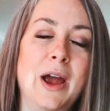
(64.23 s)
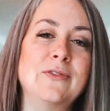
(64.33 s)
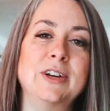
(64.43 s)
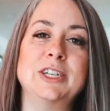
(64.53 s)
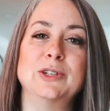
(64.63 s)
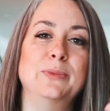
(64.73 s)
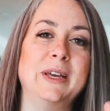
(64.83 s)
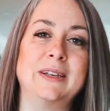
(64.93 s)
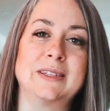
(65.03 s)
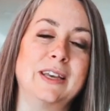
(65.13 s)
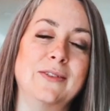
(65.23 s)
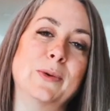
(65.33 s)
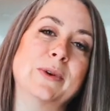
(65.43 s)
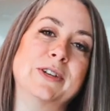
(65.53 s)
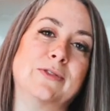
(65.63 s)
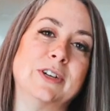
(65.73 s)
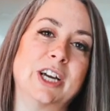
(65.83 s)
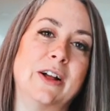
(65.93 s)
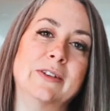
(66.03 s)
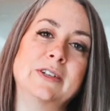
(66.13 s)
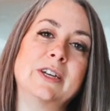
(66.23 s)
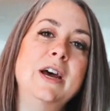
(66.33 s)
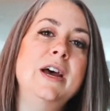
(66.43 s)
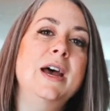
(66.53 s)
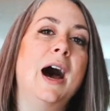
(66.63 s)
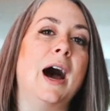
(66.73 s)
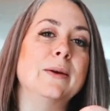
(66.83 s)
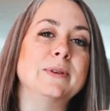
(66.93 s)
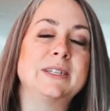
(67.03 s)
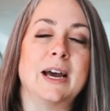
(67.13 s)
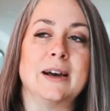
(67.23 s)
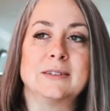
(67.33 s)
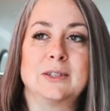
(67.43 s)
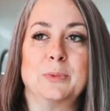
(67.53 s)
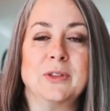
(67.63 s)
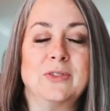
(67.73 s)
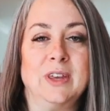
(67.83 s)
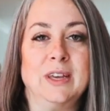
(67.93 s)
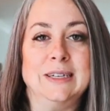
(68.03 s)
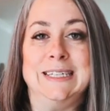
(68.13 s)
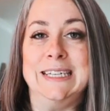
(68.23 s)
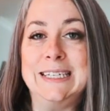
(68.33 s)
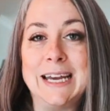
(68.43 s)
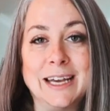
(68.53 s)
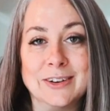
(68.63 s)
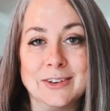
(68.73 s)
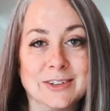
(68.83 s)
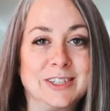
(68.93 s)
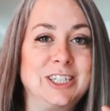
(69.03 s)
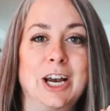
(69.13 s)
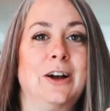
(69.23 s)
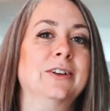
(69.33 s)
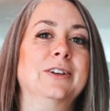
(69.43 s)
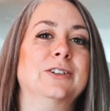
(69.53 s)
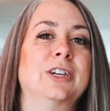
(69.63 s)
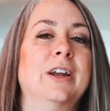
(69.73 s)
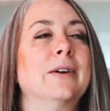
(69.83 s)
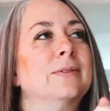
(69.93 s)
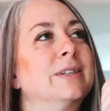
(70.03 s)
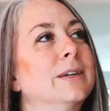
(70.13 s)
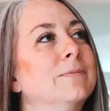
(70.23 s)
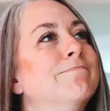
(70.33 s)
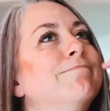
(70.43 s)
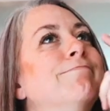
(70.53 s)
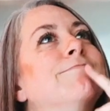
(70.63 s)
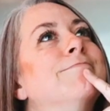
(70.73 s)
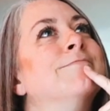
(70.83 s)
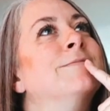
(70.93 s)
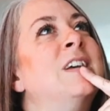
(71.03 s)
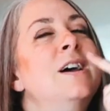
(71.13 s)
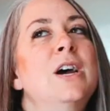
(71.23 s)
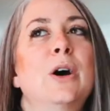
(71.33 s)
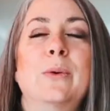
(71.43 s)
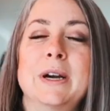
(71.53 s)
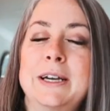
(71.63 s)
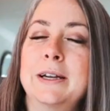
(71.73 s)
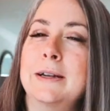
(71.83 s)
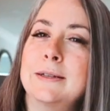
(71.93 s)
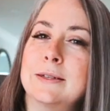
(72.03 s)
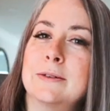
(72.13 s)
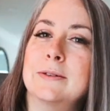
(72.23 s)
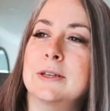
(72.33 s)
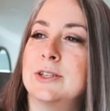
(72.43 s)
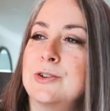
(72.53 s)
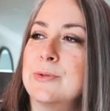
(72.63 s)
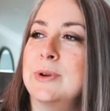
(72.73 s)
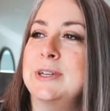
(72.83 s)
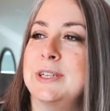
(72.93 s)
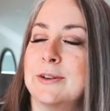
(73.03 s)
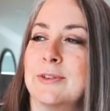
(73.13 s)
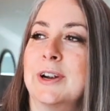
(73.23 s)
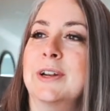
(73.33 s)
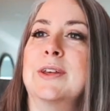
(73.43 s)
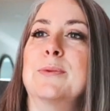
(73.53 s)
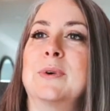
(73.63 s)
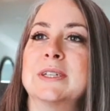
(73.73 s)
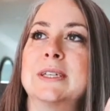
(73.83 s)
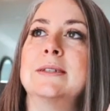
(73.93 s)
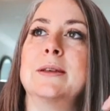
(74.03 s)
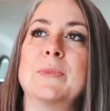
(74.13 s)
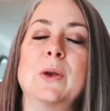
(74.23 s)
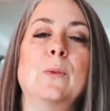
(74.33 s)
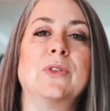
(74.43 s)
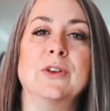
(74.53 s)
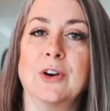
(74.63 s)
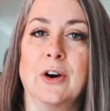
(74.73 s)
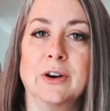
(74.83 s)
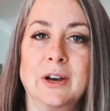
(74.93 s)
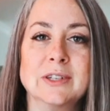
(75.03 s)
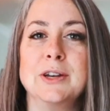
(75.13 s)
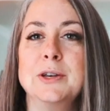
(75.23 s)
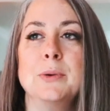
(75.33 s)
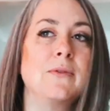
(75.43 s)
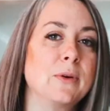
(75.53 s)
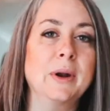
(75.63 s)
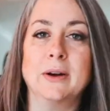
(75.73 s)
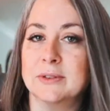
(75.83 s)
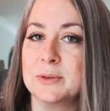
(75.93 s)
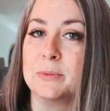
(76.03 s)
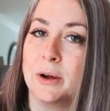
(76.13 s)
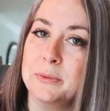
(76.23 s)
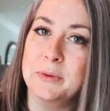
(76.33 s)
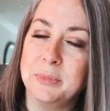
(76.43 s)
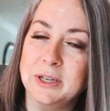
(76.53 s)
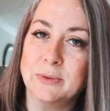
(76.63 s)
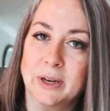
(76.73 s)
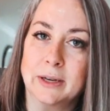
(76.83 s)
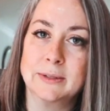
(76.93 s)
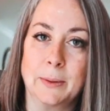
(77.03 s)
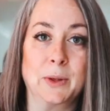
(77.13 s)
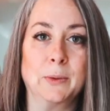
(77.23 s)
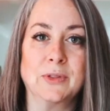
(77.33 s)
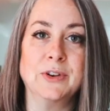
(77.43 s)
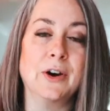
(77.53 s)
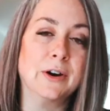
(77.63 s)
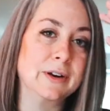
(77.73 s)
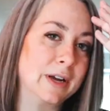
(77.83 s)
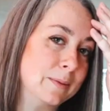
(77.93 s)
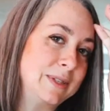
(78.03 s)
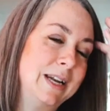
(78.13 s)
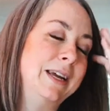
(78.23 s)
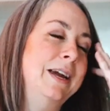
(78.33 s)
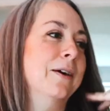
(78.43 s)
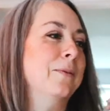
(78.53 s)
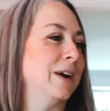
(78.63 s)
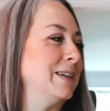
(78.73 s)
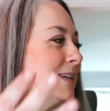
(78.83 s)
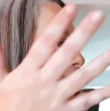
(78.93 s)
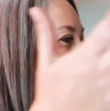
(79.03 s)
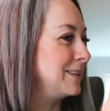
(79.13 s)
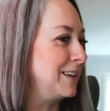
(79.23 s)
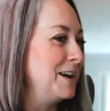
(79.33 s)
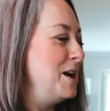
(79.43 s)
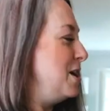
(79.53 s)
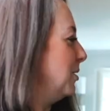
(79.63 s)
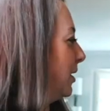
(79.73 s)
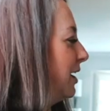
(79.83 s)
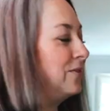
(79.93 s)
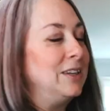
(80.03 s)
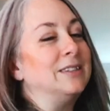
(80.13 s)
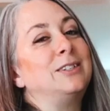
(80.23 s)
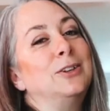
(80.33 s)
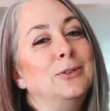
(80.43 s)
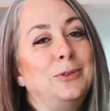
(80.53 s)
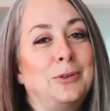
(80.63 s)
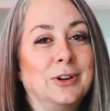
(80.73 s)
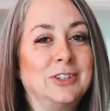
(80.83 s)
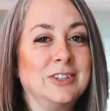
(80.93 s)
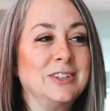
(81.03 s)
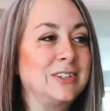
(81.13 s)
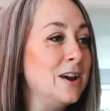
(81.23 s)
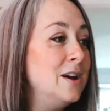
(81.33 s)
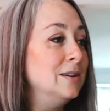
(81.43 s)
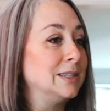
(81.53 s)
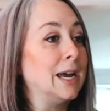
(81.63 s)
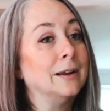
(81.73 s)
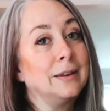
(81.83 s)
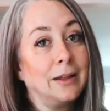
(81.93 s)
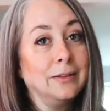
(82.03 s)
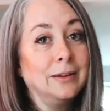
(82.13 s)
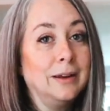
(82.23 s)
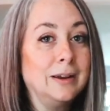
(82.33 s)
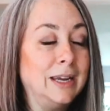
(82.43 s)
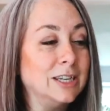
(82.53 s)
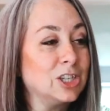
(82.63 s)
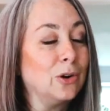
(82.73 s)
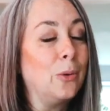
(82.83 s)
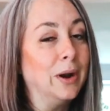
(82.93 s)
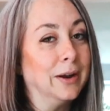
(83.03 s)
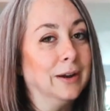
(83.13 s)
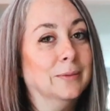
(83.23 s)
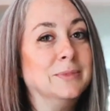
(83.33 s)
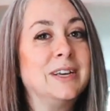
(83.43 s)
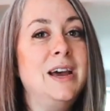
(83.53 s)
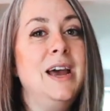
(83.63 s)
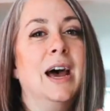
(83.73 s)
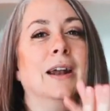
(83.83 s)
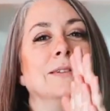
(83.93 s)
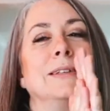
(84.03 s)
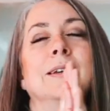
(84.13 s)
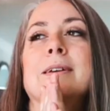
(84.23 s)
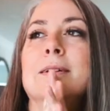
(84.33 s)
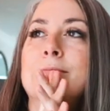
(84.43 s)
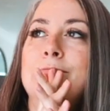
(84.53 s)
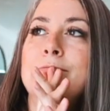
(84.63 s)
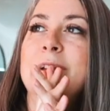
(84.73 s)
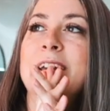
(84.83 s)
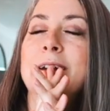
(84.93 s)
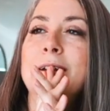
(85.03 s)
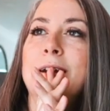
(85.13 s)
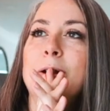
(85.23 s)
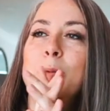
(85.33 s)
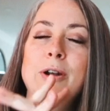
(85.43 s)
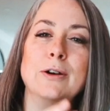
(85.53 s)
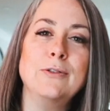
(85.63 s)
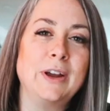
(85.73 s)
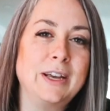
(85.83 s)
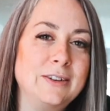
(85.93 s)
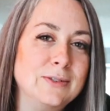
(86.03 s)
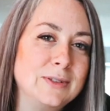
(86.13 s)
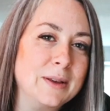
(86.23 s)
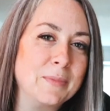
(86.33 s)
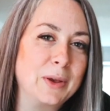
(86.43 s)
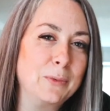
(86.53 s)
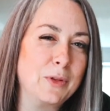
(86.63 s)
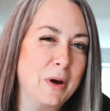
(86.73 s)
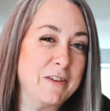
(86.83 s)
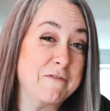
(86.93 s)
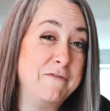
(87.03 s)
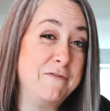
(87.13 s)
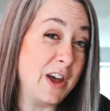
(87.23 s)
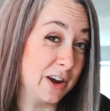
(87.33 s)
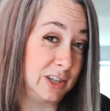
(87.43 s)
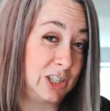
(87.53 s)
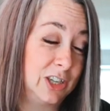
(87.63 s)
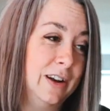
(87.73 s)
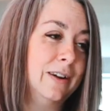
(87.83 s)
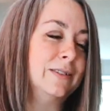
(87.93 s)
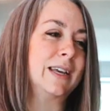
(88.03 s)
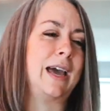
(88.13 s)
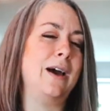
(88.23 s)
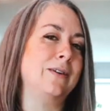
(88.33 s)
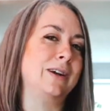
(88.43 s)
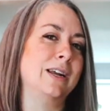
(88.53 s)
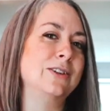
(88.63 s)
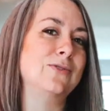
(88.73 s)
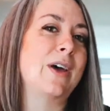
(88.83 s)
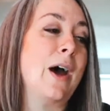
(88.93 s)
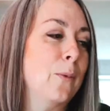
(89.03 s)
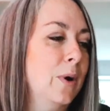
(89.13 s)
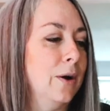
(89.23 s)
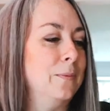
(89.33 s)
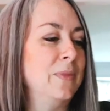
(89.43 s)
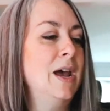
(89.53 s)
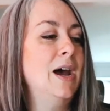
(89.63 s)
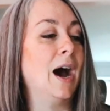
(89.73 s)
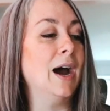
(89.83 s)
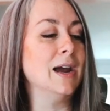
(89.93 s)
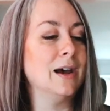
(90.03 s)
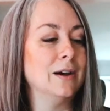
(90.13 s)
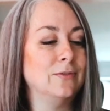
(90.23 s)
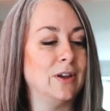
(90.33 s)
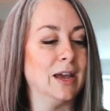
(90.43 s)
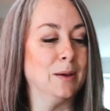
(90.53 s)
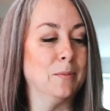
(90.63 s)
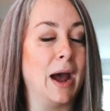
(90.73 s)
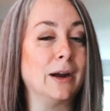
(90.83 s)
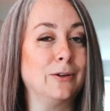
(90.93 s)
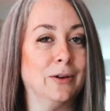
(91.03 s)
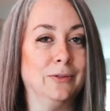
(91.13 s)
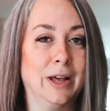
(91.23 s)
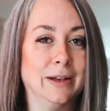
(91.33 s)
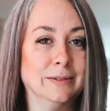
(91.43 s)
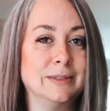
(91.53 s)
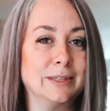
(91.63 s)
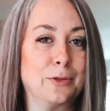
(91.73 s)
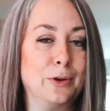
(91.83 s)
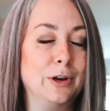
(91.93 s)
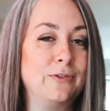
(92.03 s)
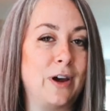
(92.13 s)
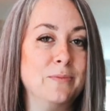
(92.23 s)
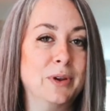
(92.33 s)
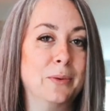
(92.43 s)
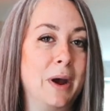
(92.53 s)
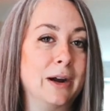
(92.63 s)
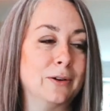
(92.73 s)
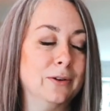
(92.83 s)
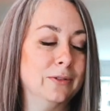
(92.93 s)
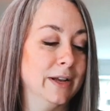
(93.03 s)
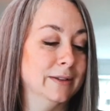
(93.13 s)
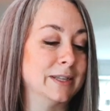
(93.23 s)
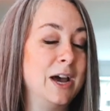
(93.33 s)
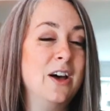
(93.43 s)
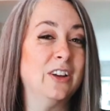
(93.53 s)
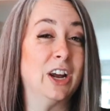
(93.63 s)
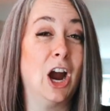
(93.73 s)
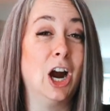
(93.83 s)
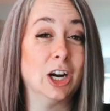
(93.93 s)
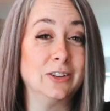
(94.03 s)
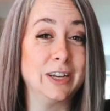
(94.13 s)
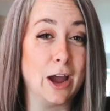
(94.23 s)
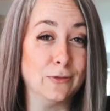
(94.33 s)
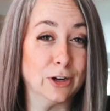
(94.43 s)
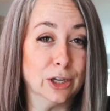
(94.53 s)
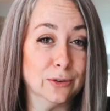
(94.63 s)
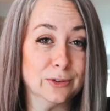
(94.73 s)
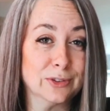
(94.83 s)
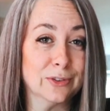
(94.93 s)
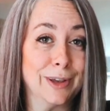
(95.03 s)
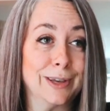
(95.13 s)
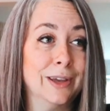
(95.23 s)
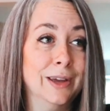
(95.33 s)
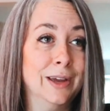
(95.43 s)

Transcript: every 2 weeks, they give you a different challenge. I was tasked with the Details Challenge, and I was like, what could I do that's new and different that wasn't something with a dog? Because I knew everyone else would probably be doing something with a dog. And I'm sitting here at my desk where I have these two gorgeous 10-gallon each aquariums. And I was like, man, I wonder if I could do something with my fish. And I was like, how could I do that? Well, I have a macro lens, a 35mm macro lens that I hardly ever use, like